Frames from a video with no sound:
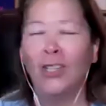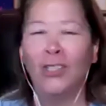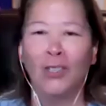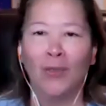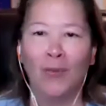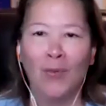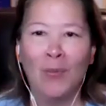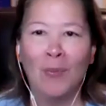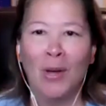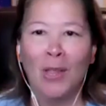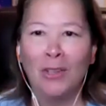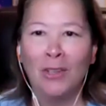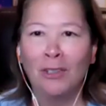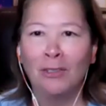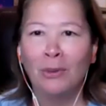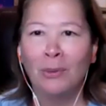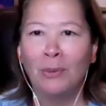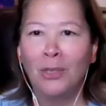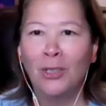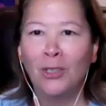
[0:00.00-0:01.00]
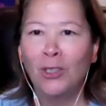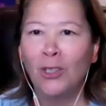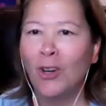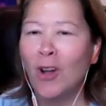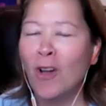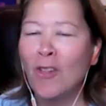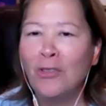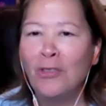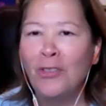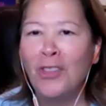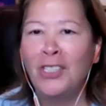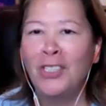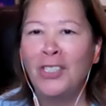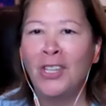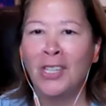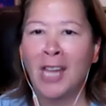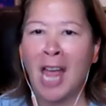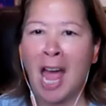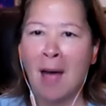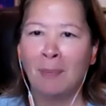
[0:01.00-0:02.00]
of the mother of women's judo, this
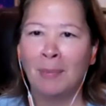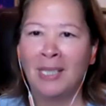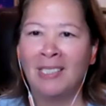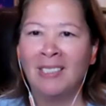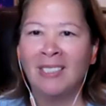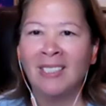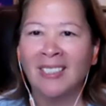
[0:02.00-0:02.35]
has happened.